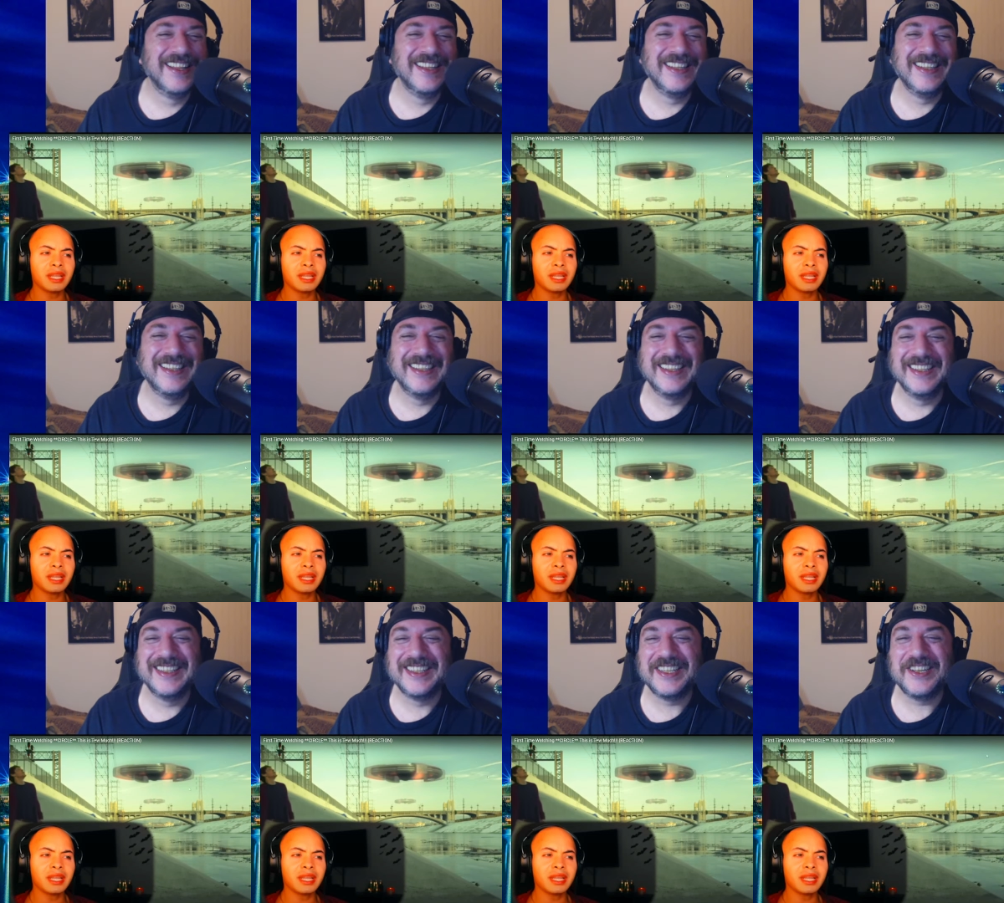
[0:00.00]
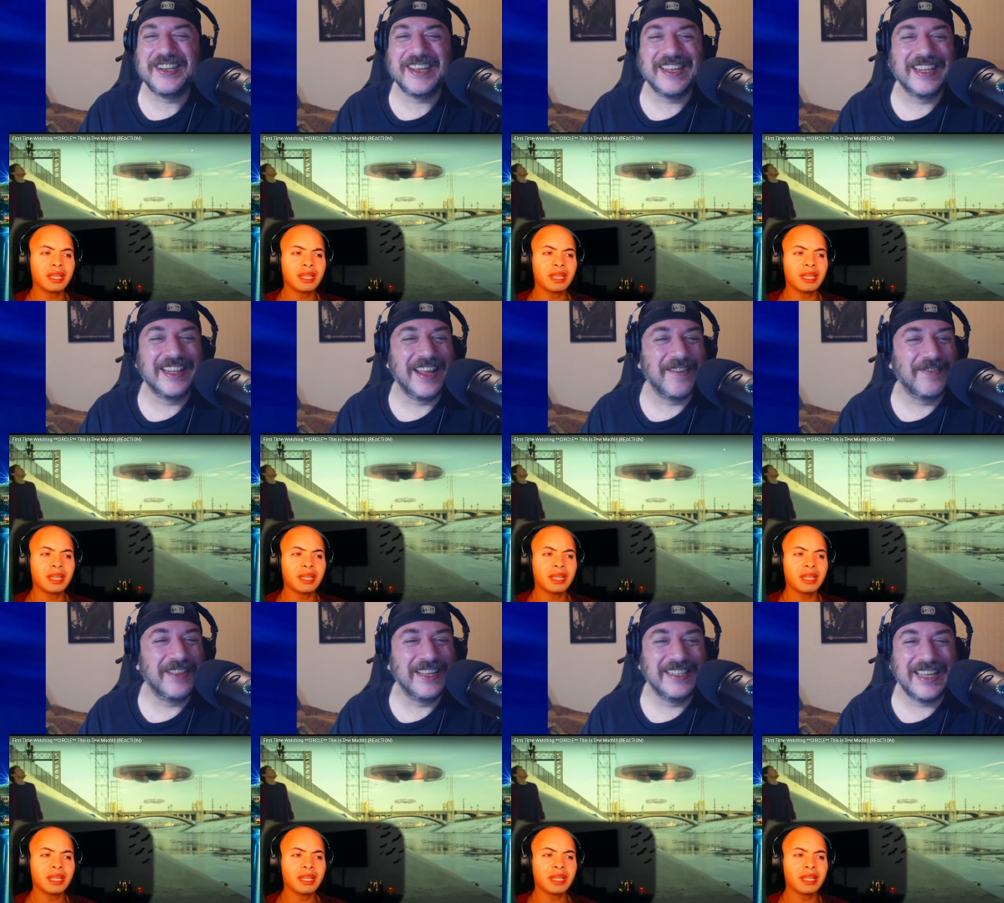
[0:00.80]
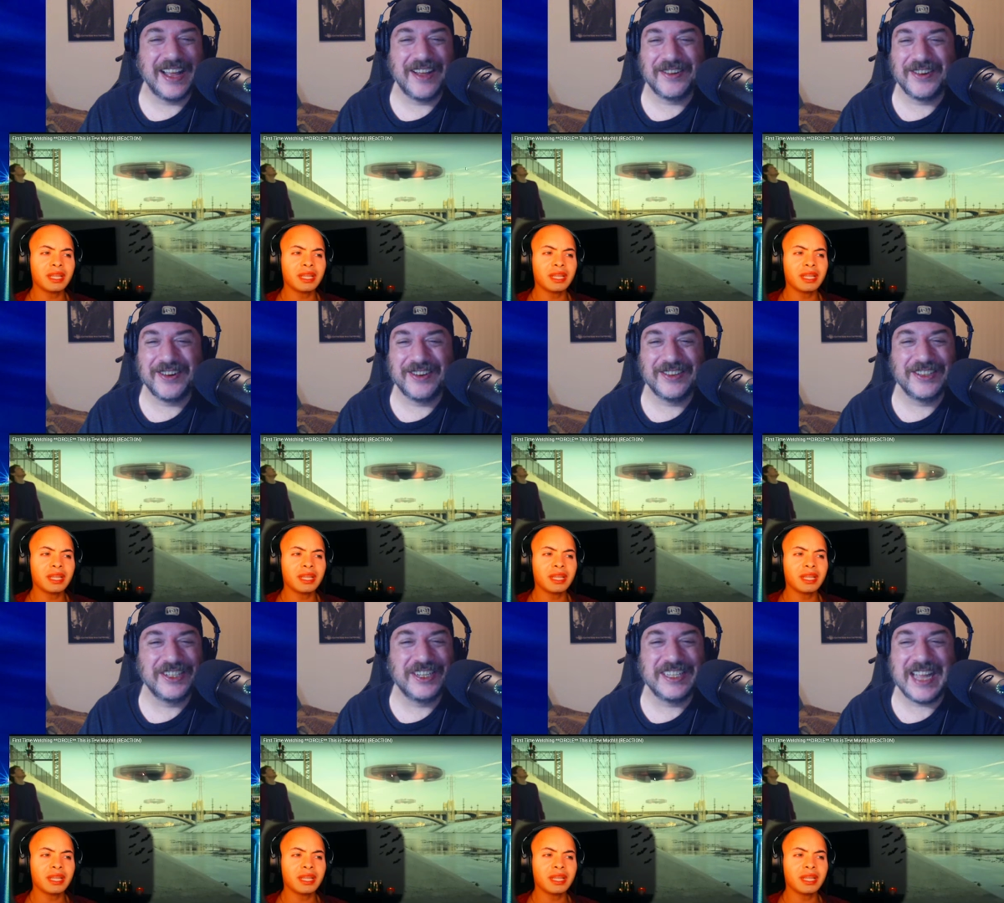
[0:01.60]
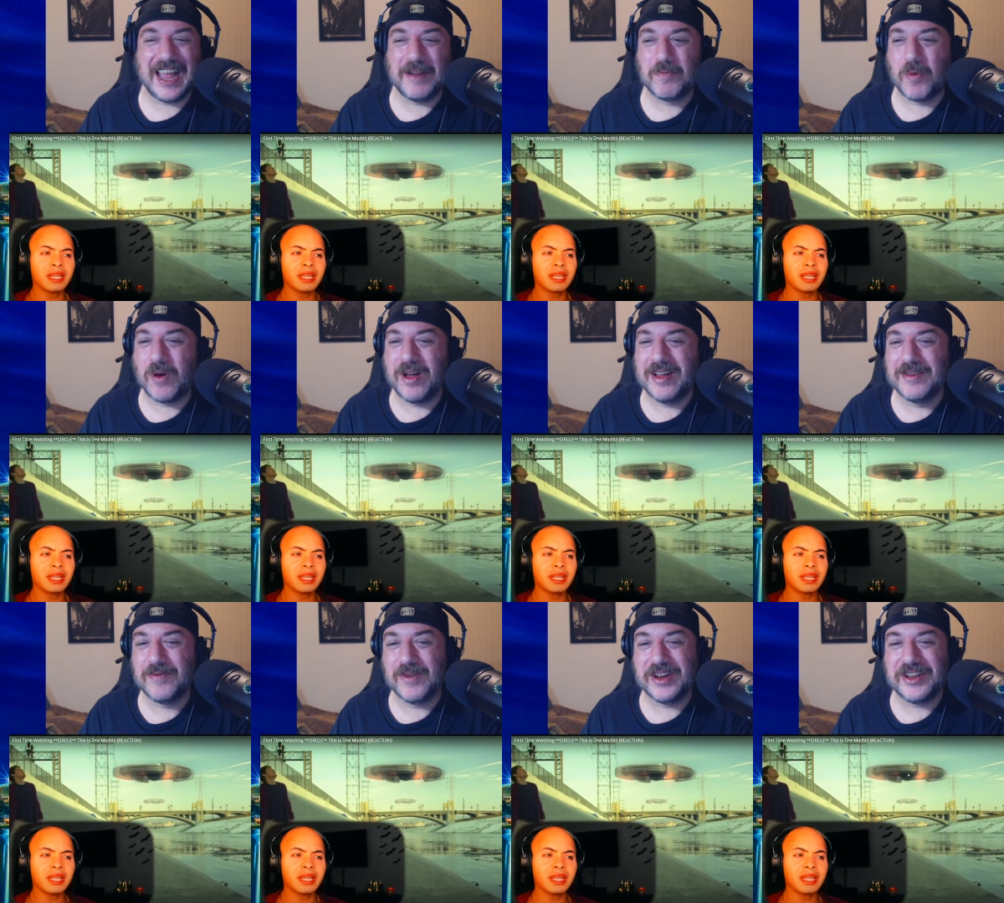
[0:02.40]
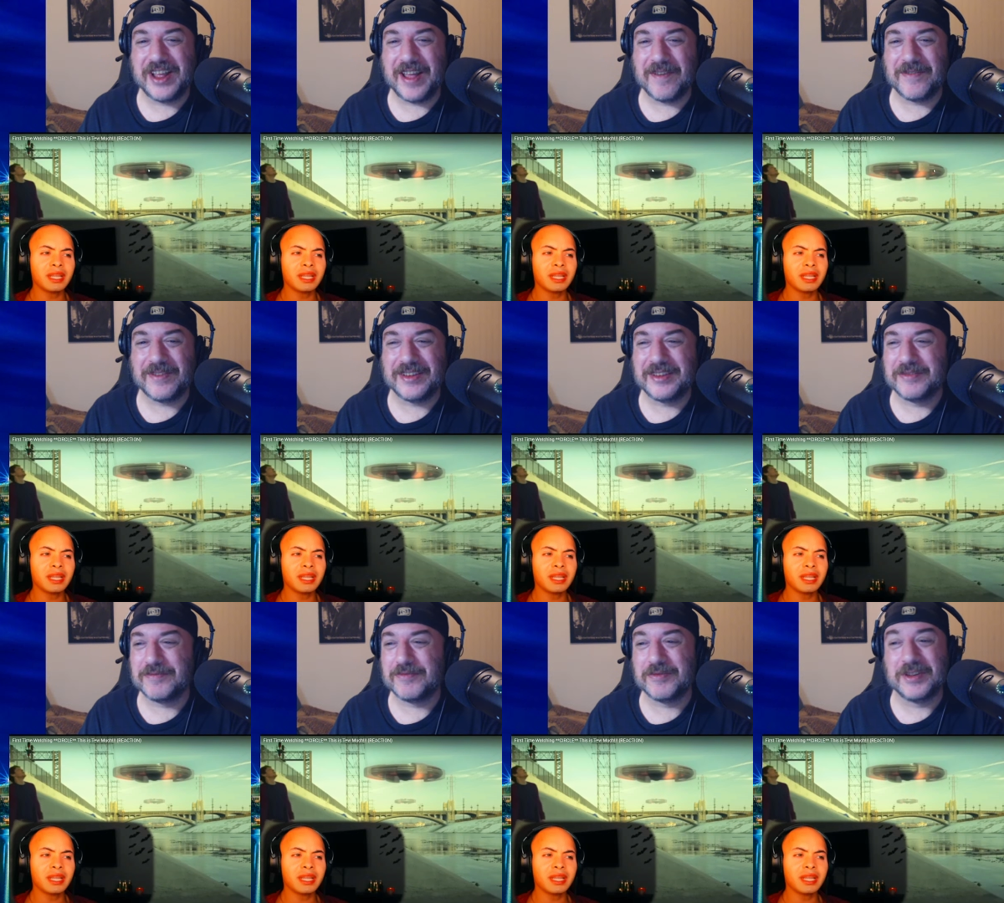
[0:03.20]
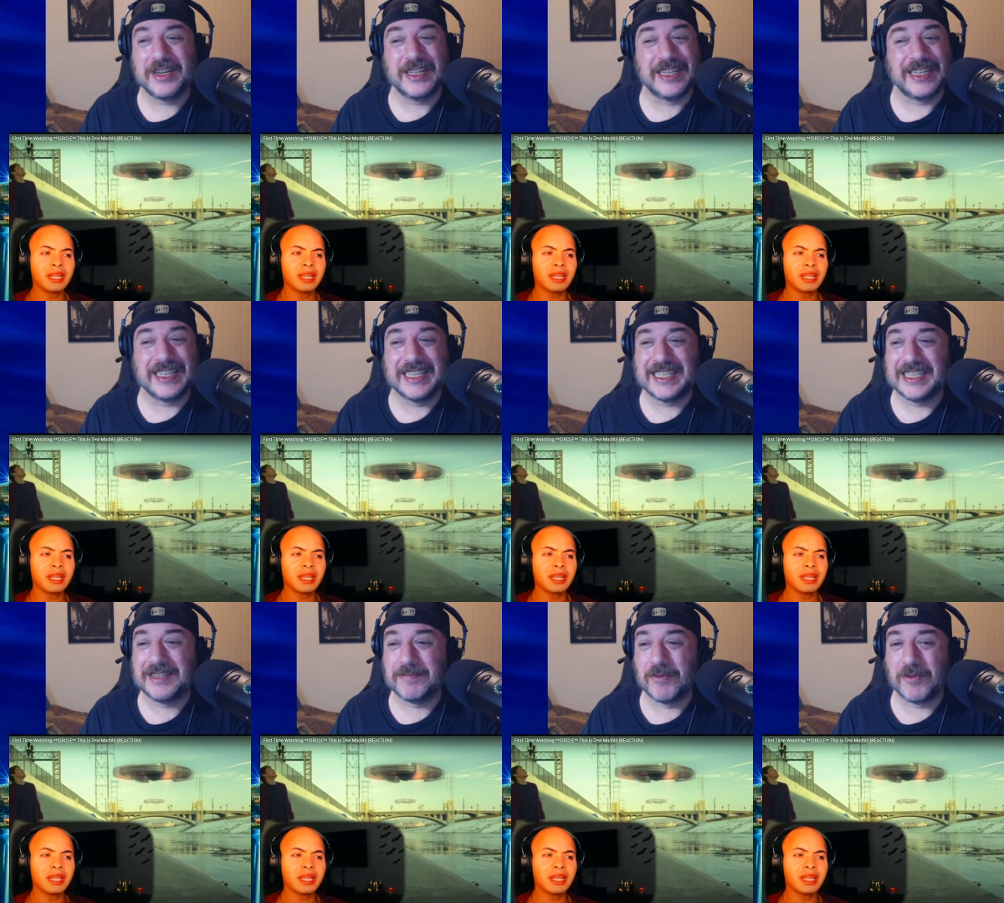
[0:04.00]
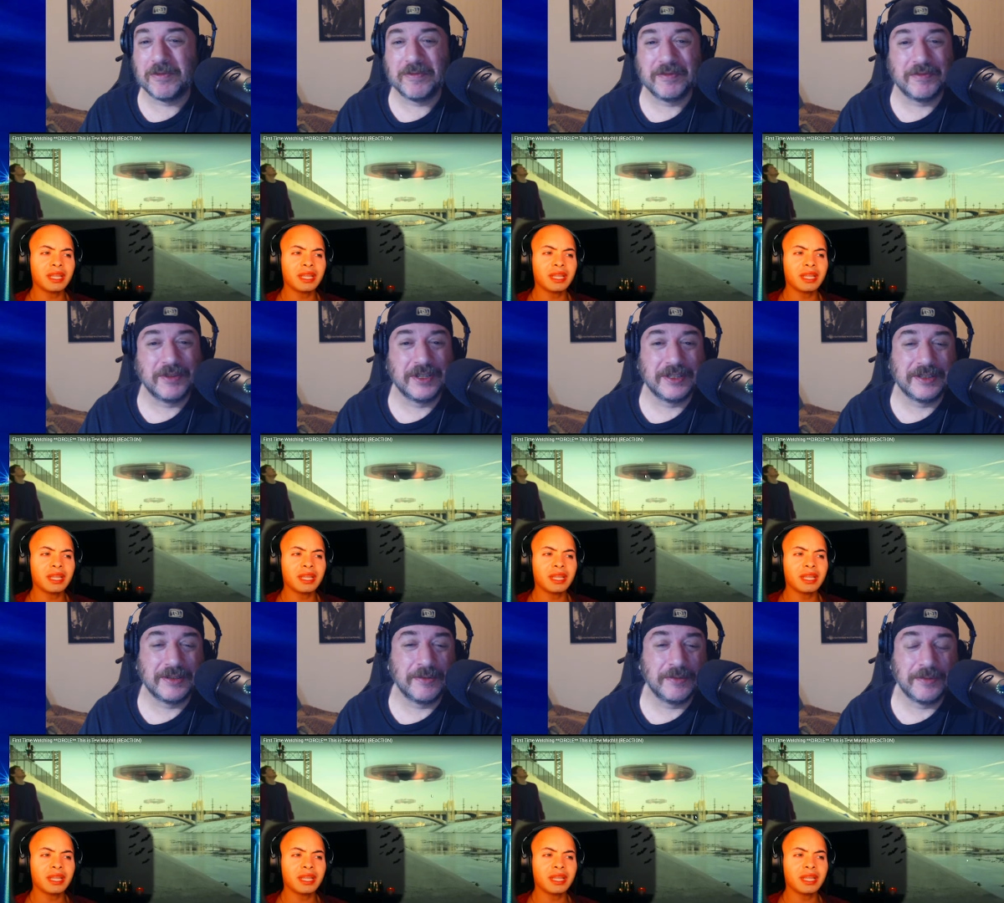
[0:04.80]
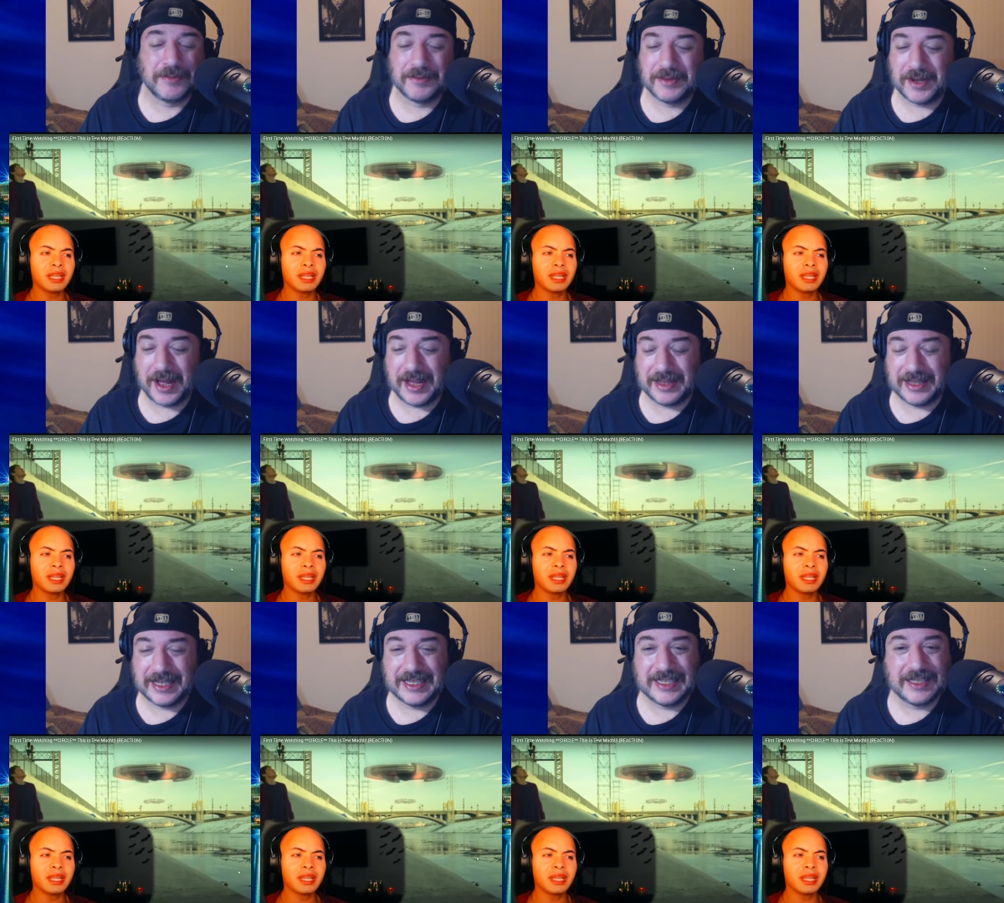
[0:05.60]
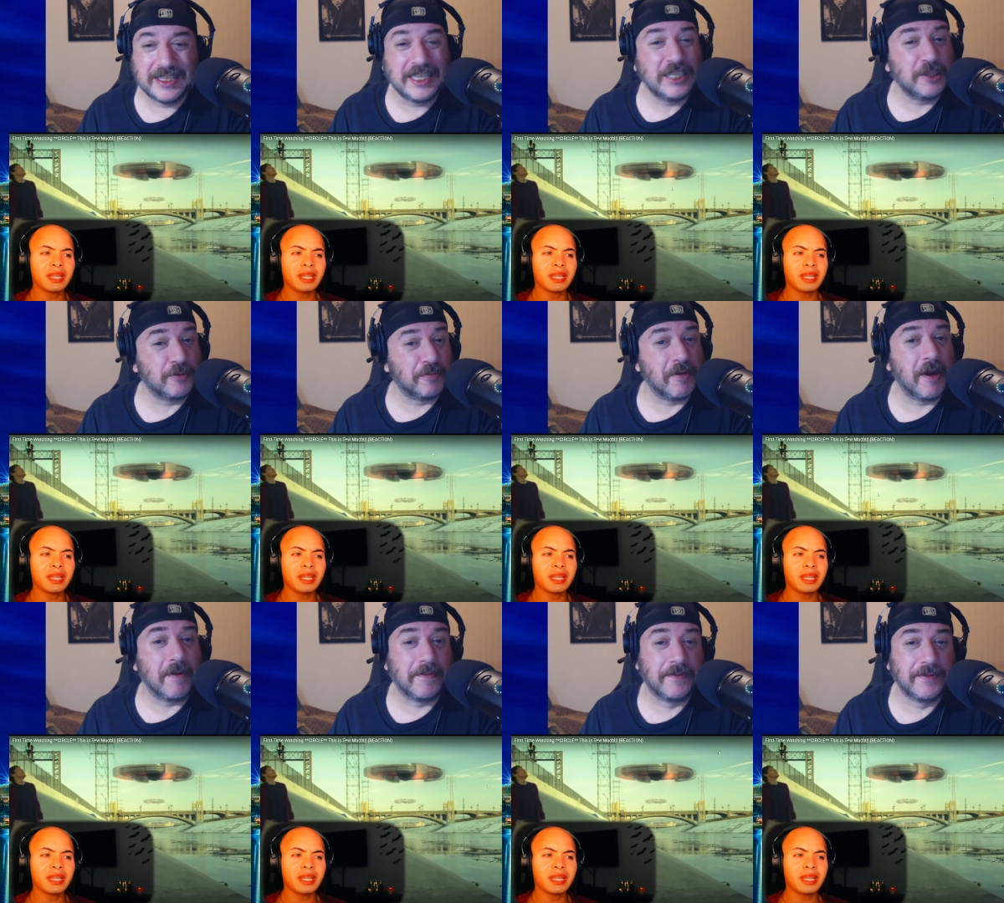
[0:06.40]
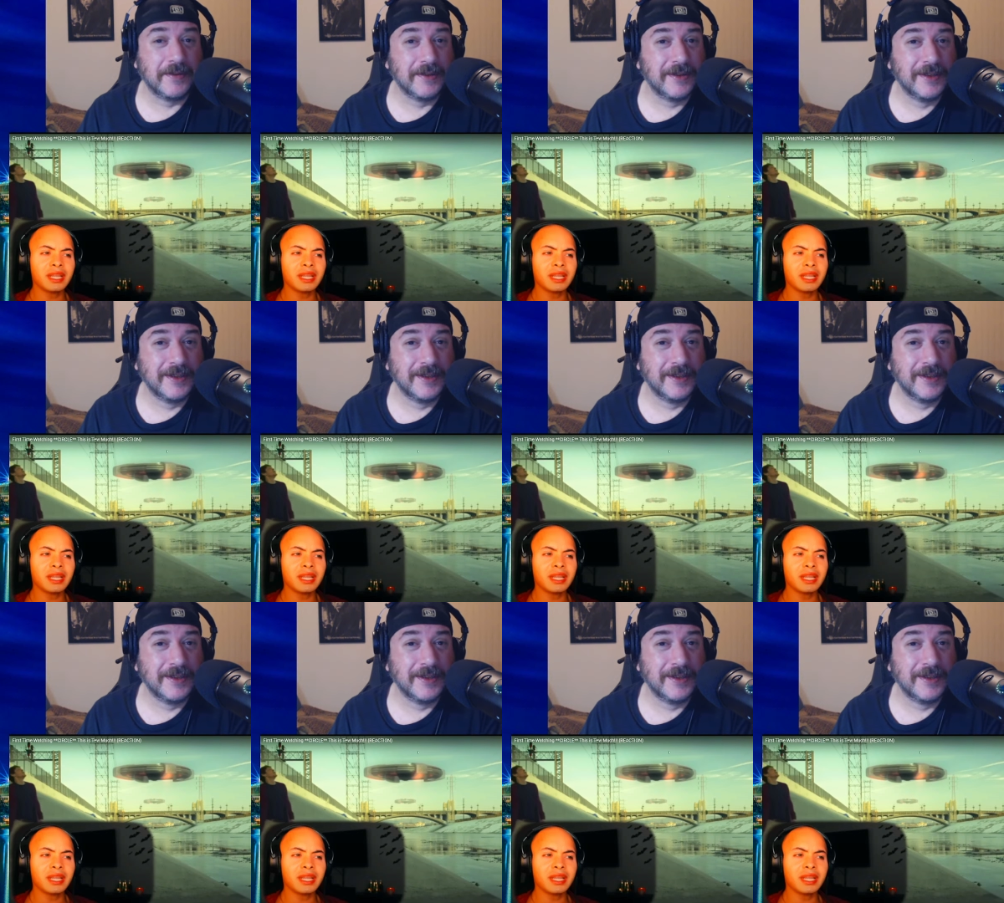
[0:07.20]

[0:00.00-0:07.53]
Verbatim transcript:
Speaker 1: uh, you could have left these out, girl. Just had one. What do you have? Really, this is more. Really, oh God, this this is rough.